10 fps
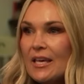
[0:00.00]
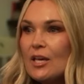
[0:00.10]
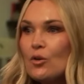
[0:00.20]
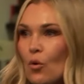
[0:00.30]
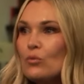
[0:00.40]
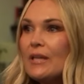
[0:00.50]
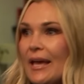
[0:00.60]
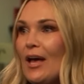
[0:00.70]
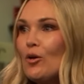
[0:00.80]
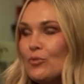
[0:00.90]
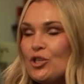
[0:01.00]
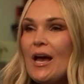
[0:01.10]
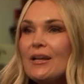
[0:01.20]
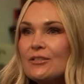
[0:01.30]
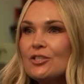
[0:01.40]
he could only help
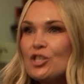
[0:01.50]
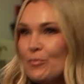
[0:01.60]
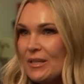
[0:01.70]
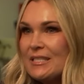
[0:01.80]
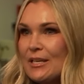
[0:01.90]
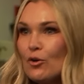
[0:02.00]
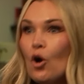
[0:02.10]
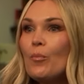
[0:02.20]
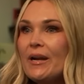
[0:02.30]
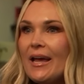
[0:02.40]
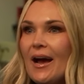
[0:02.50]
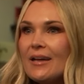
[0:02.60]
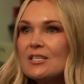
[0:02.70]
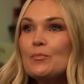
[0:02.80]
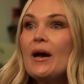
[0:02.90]
ChatGPT or
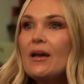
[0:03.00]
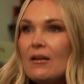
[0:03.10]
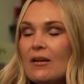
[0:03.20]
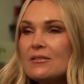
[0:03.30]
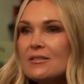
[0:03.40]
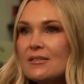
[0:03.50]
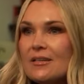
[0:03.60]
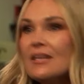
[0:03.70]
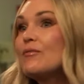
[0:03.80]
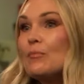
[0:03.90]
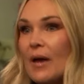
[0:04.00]
OpenAI spy on us even